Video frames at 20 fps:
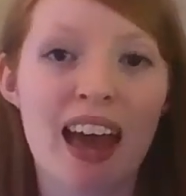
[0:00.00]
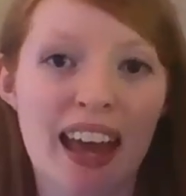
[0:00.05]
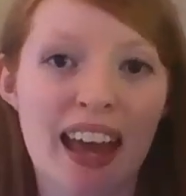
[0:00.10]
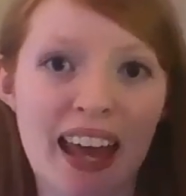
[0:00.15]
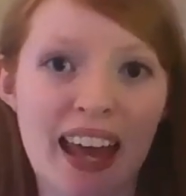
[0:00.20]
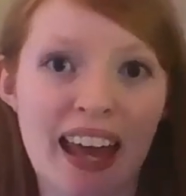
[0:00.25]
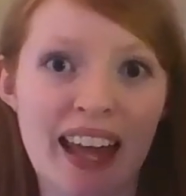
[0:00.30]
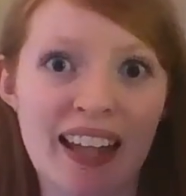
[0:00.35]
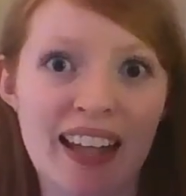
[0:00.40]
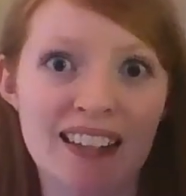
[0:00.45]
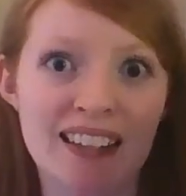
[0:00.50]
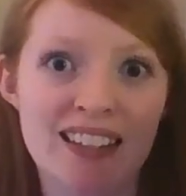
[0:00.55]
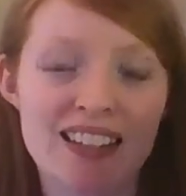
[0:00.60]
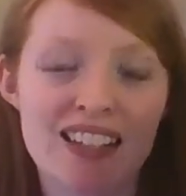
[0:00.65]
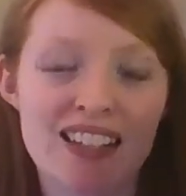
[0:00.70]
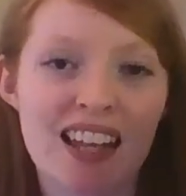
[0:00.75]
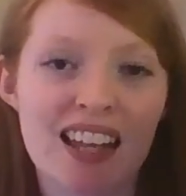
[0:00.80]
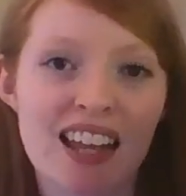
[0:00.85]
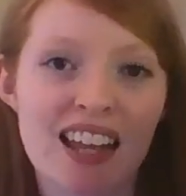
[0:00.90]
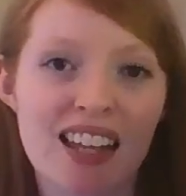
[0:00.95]
and
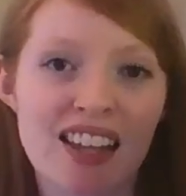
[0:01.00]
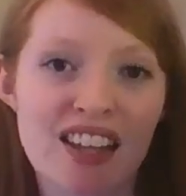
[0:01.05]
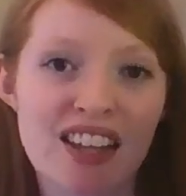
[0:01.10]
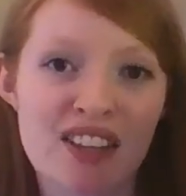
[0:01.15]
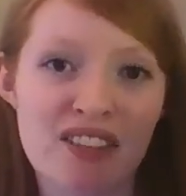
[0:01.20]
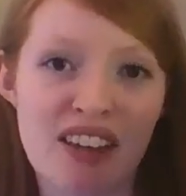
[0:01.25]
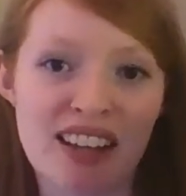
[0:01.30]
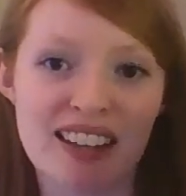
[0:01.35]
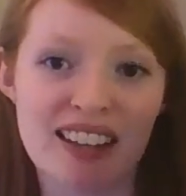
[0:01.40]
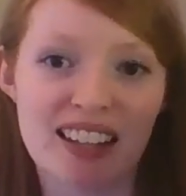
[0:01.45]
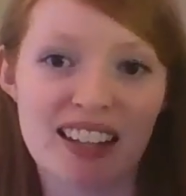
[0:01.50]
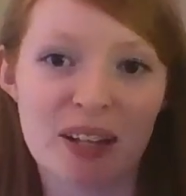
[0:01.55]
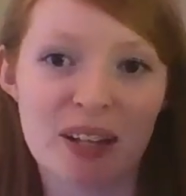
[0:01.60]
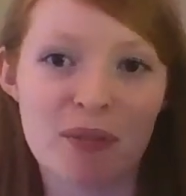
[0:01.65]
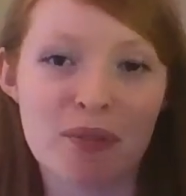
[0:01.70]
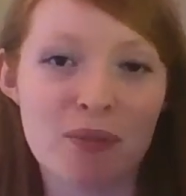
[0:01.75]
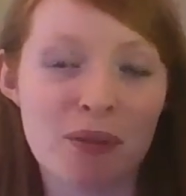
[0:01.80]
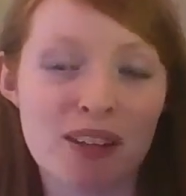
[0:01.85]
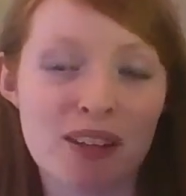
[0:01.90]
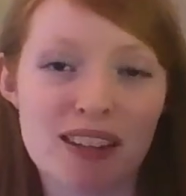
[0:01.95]
the fact that it
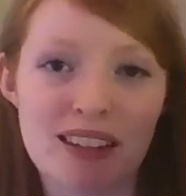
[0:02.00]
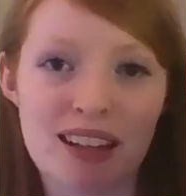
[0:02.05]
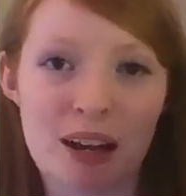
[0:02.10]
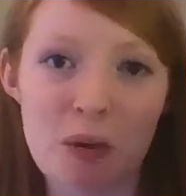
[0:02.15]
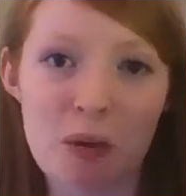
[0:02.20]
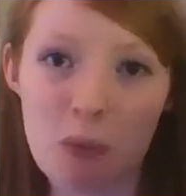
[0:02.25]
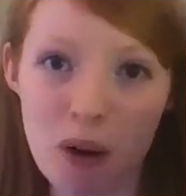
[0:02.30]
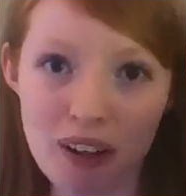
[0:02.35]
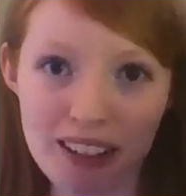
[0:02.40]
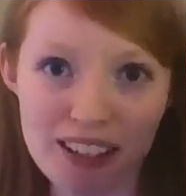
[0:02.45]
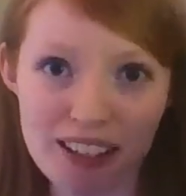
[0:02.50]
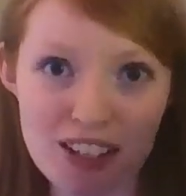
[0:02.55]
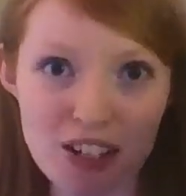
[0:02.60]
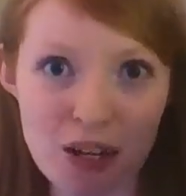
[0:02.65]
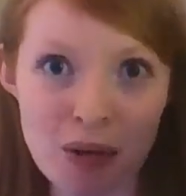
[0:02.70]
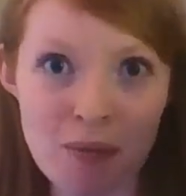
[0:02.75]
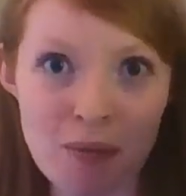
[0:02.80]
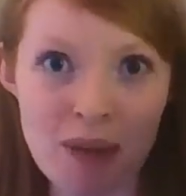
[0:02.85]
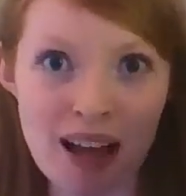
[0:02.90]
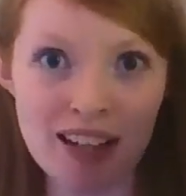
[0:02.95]
was one that I wanted
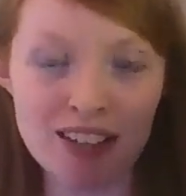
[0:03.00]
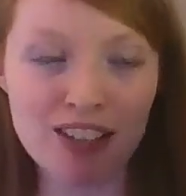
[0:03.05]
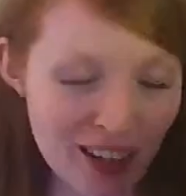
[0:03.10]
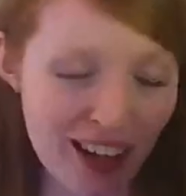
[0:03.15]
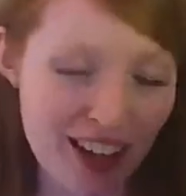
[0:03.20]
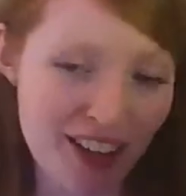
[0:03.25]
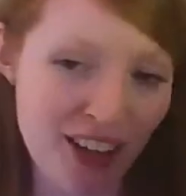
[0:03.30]
so much.